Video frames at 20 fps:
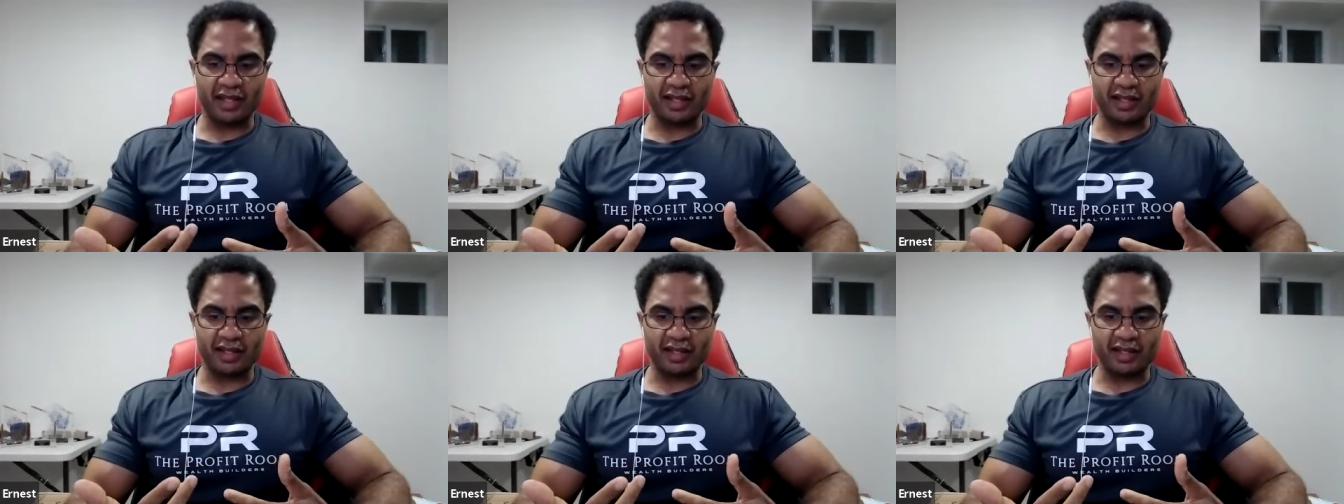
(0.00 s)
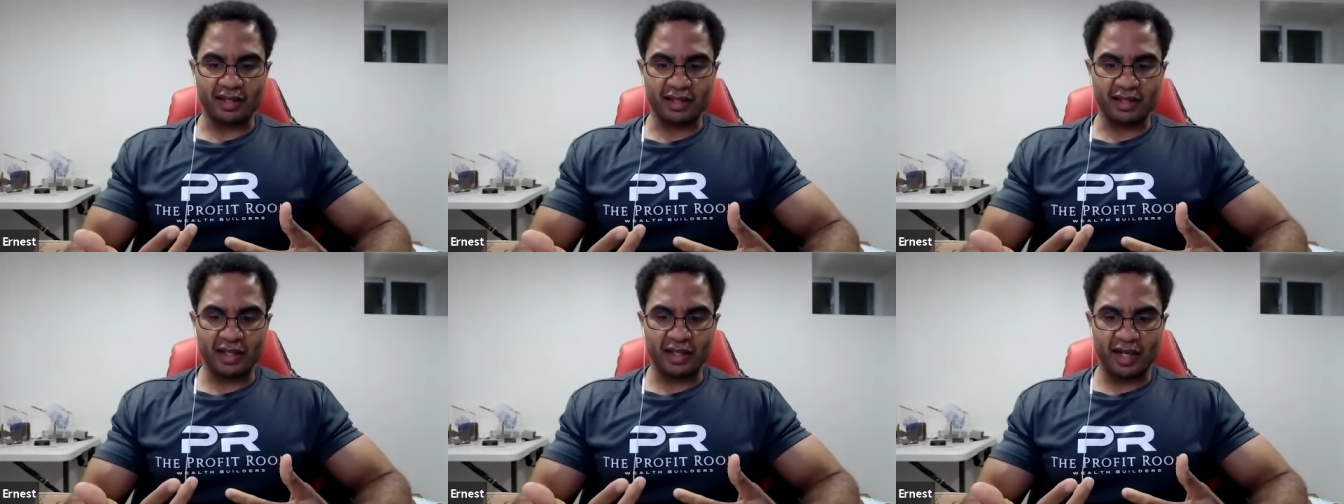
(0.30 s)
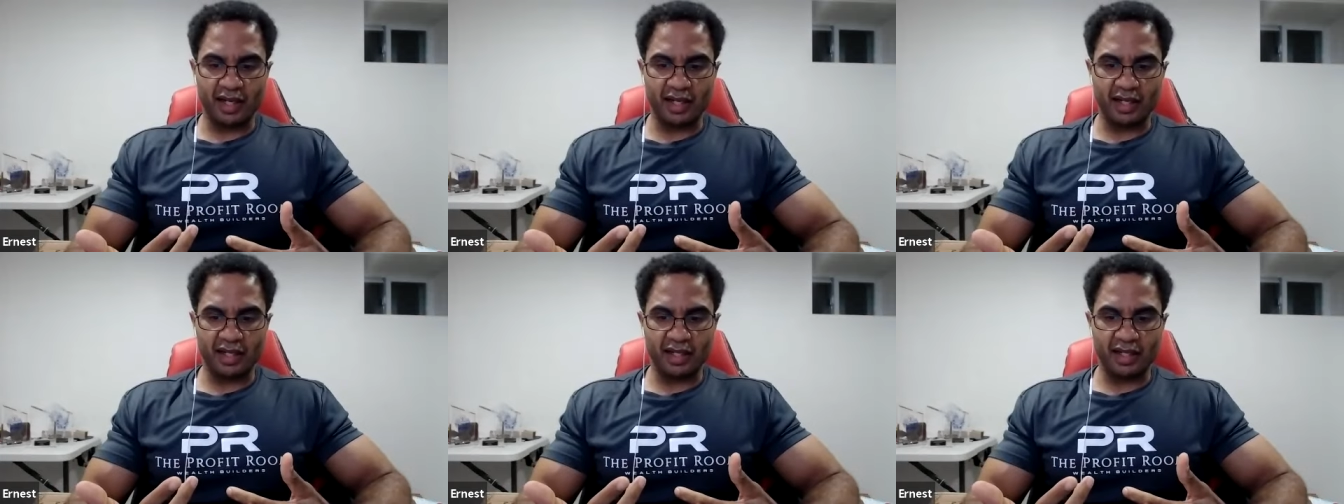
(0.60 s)

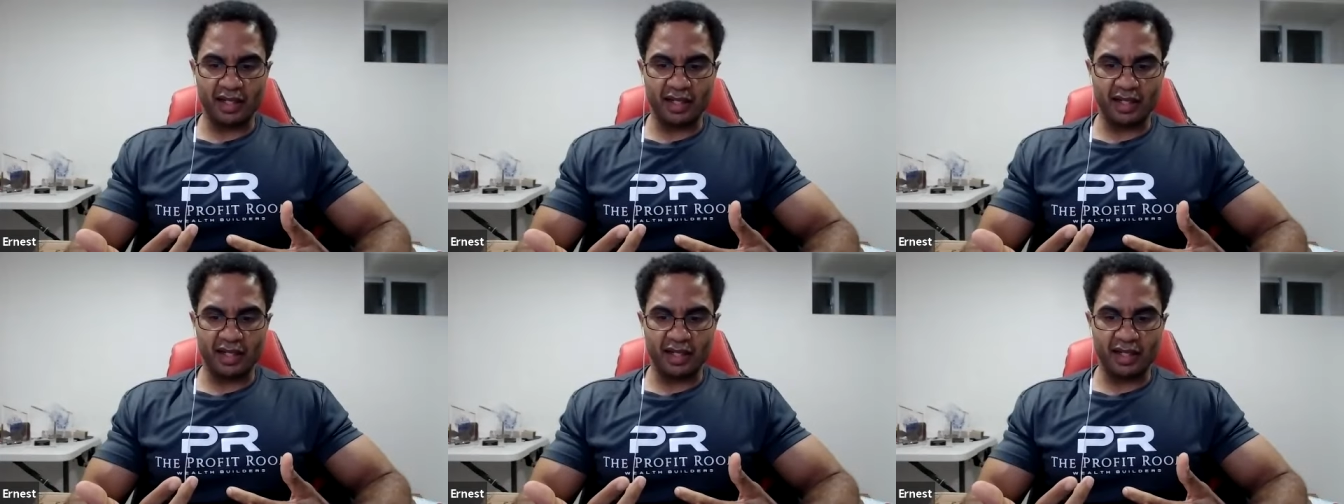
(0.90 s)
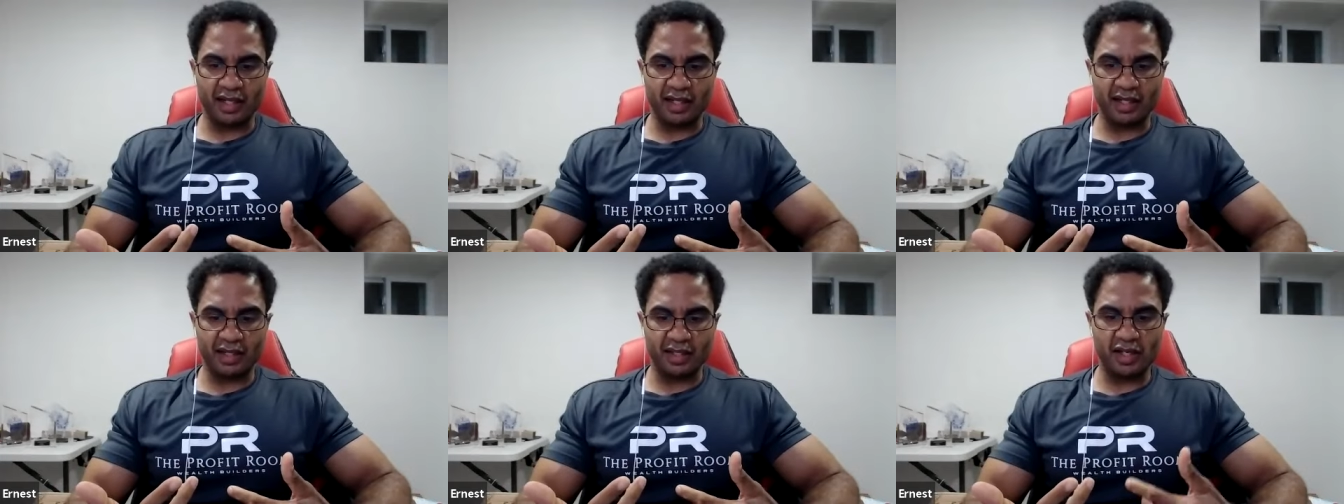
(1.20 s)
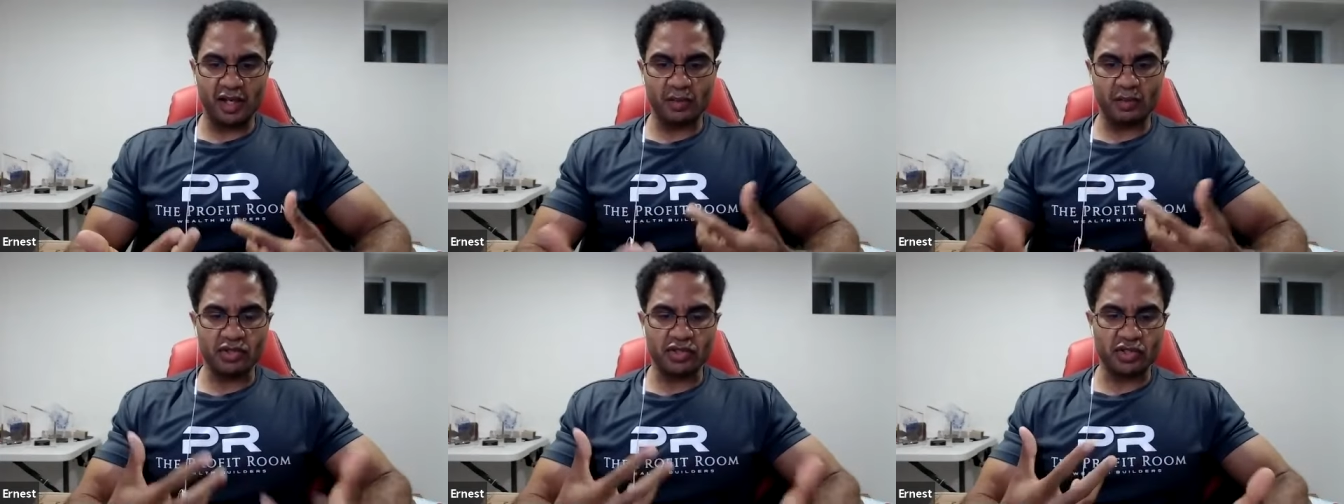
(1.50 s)
And
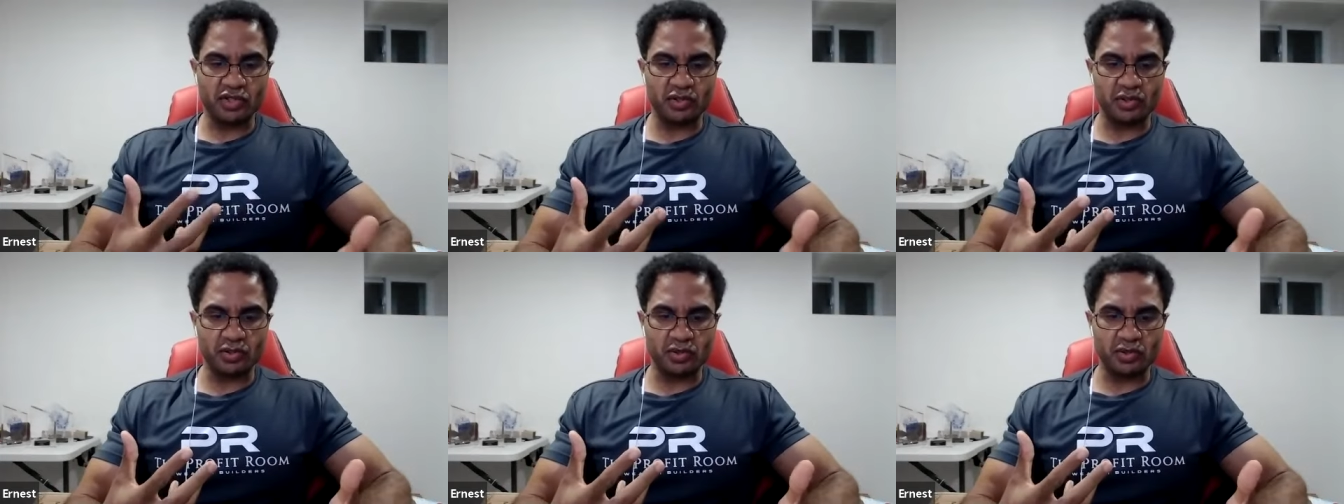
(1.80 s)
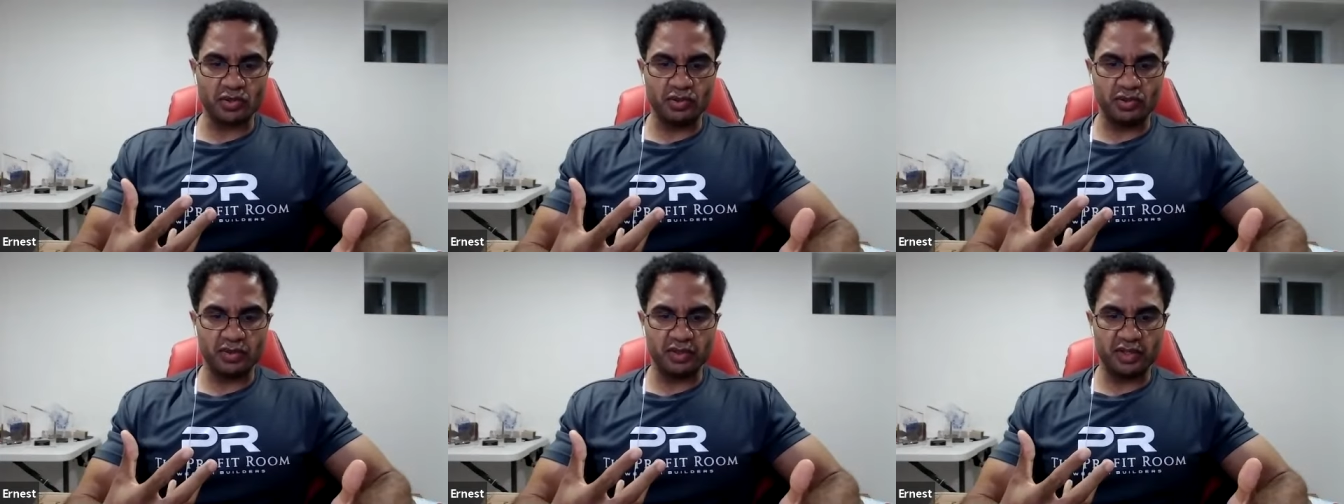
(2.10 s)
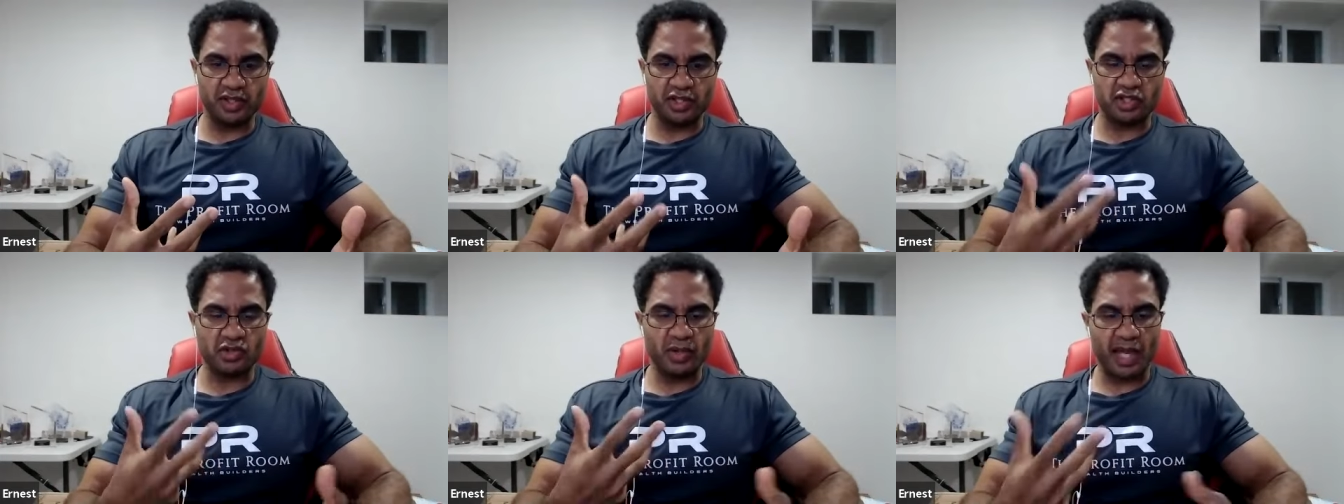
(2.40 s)
number
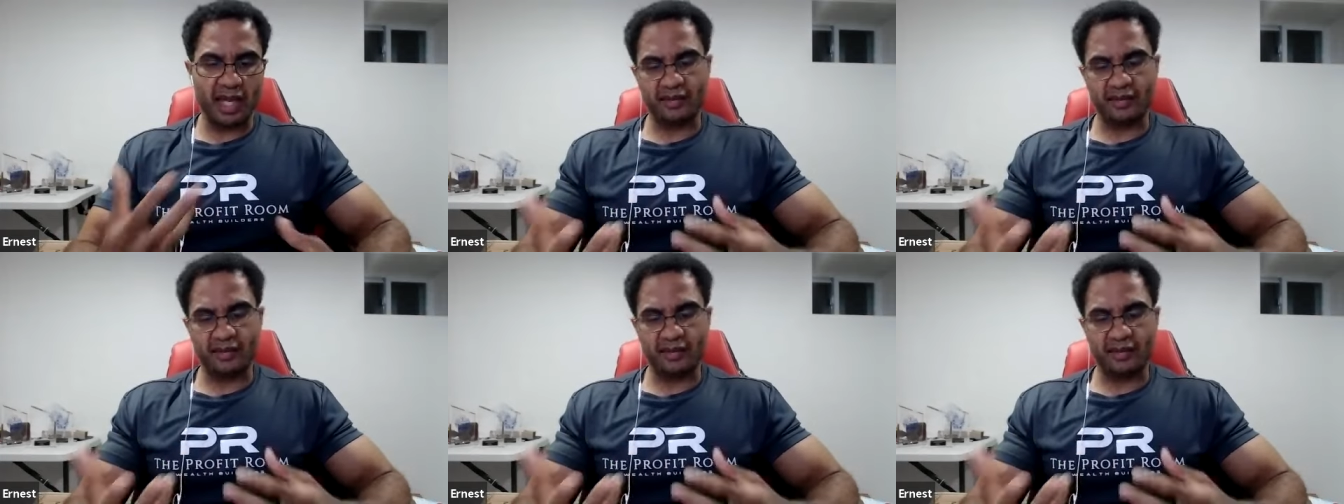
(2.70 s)
two,